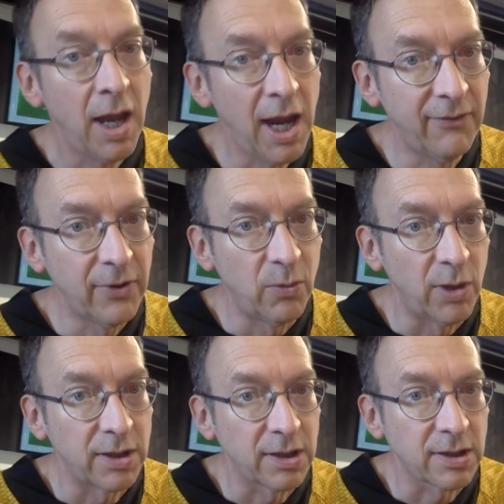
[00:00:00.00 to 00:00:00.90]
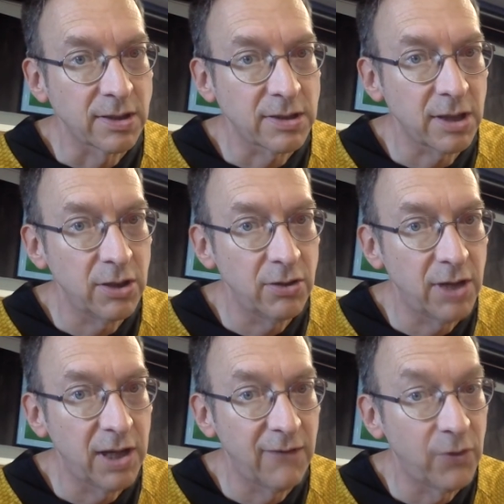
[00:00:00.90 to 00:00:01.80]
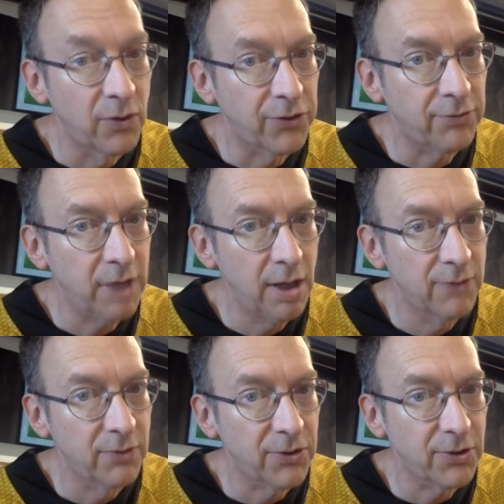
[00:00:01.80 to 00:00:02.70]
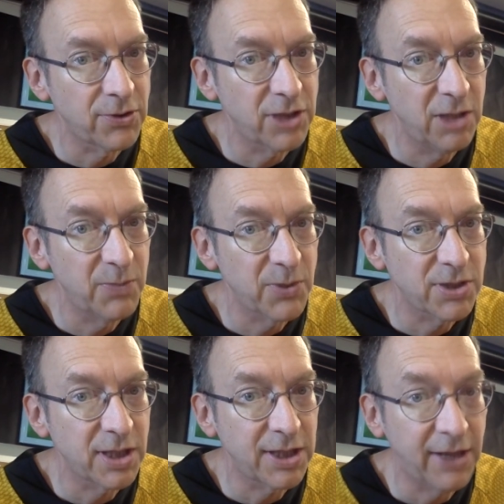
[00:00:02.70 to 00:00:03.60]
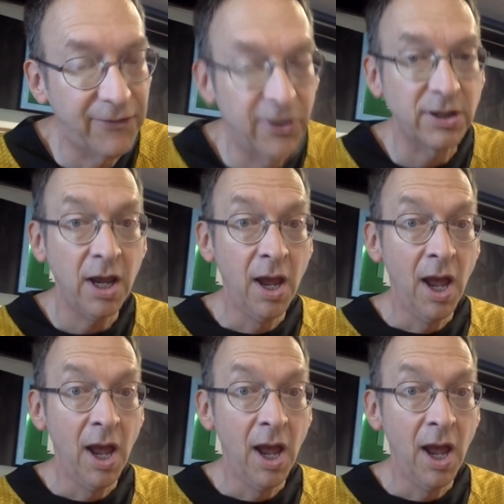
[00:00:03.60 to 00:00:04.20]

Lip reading: Everyone, continue to give your 313% effort.